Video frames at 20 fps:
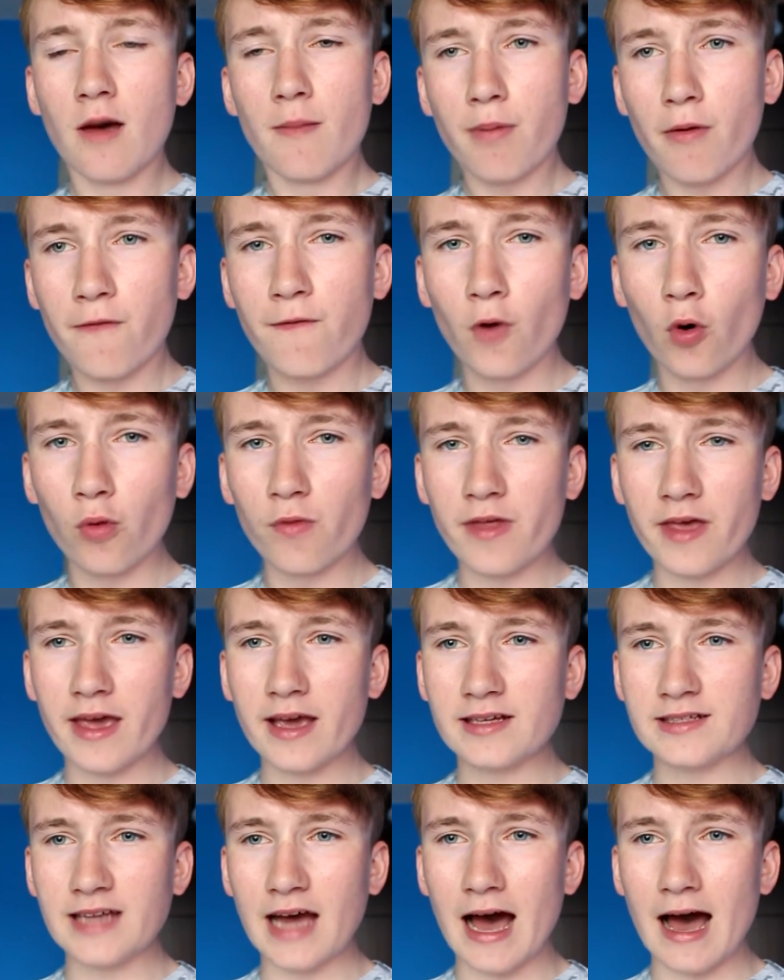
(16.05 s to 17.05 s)
before the
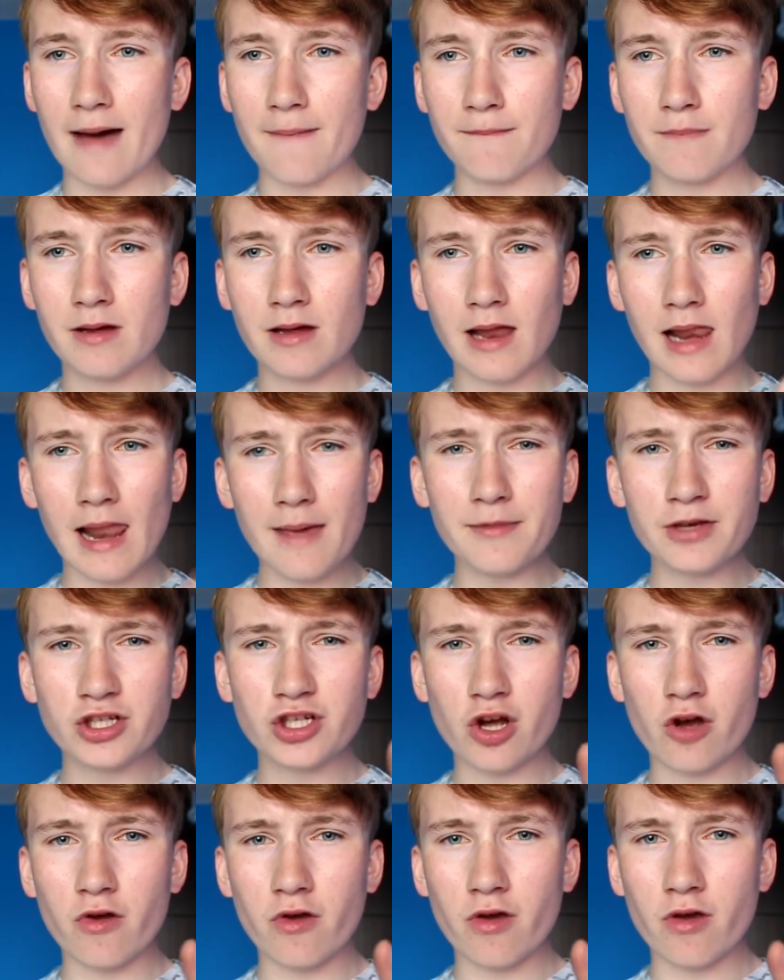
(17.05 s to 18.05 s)
exam. Let me
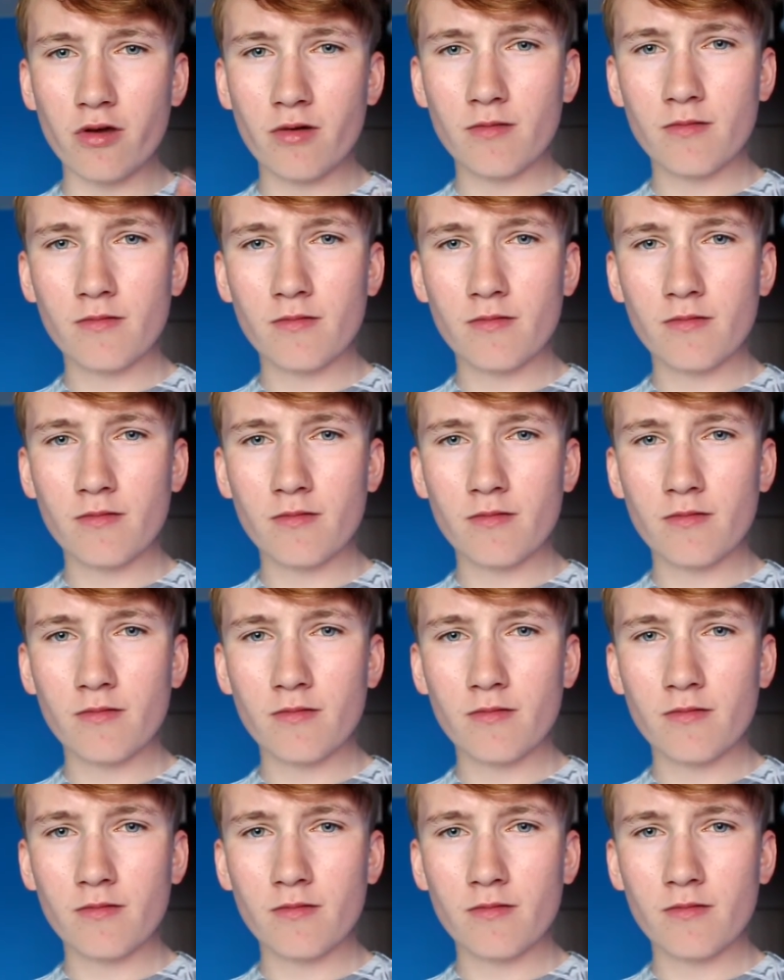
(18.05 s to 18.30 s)
show you.